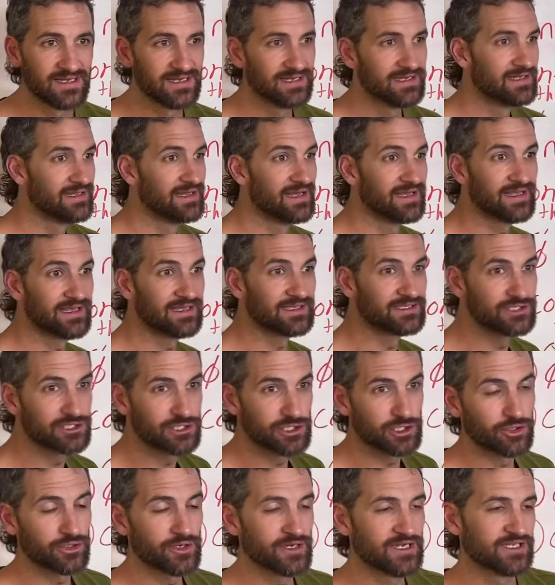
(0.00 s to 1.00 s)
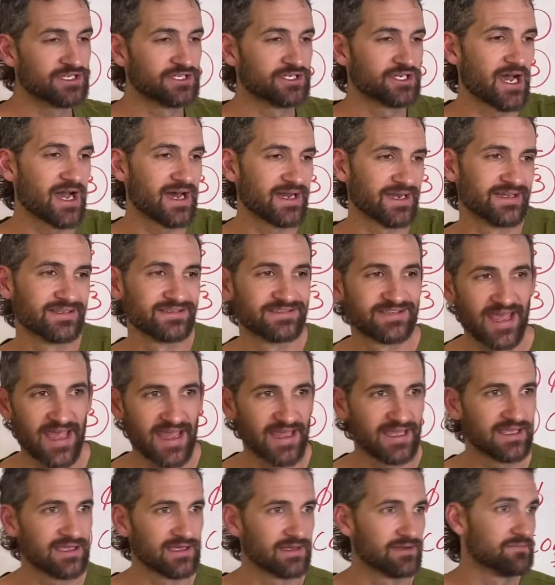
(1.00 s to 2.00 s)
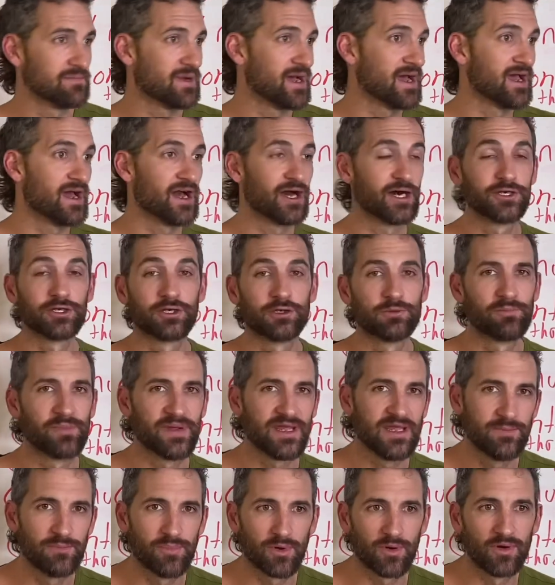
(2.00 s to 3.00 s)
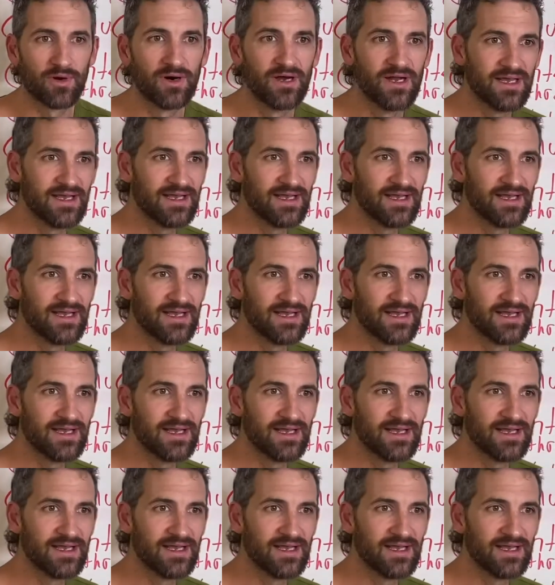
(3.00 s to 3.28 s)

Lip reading: that gets screenshot and taken by 100 people